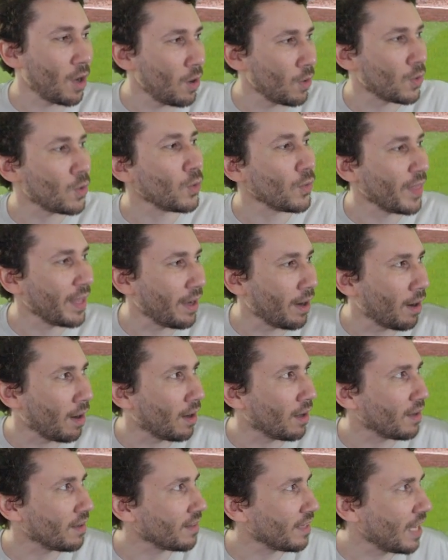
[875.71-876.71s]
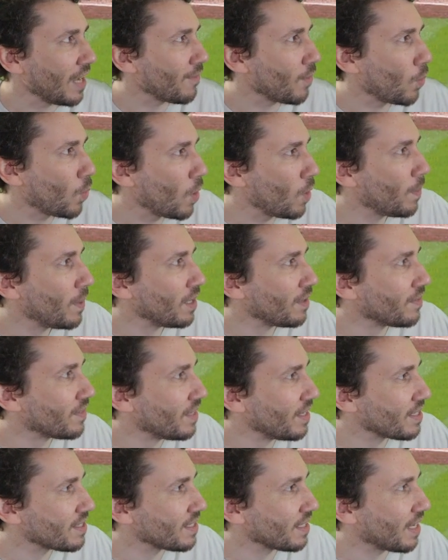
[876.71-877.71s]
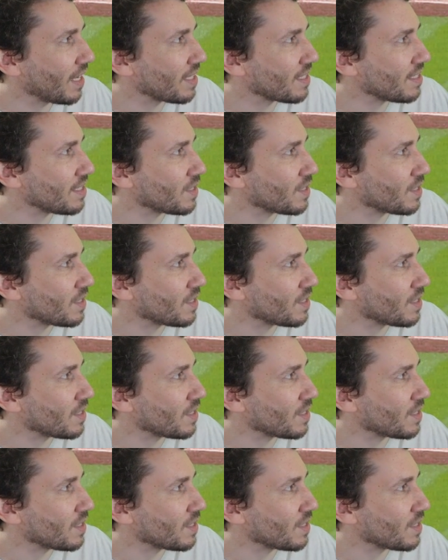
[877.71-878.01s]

oh, cool, they have a wOBA of this against